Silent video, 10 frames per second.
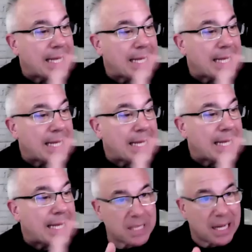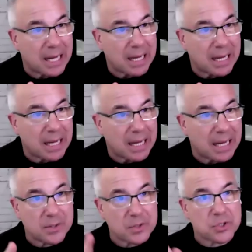sometimes
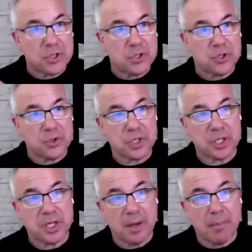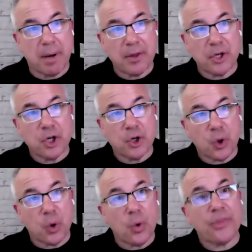leaders are seduced by the good
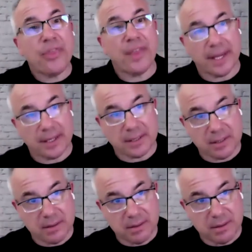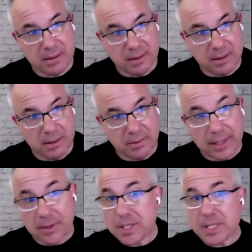old things,
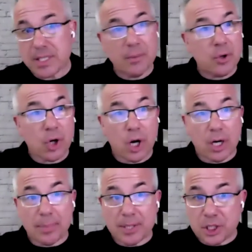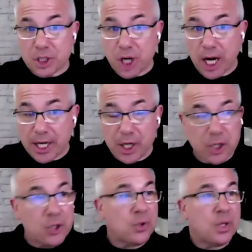right? There's yeah. some who are caught up in the shiny
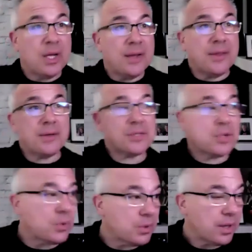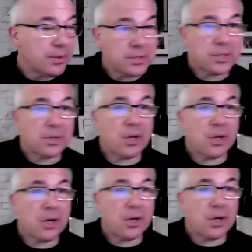new, there's all others that are
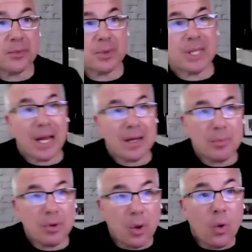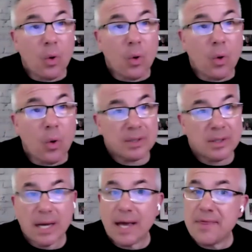caught up in the reliable old.
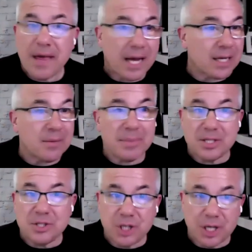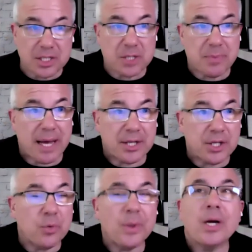And that can be just as bad.
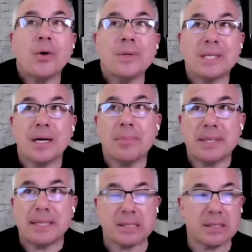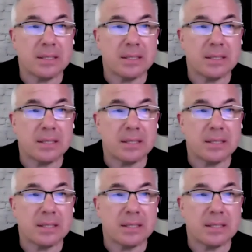You know, we go into companies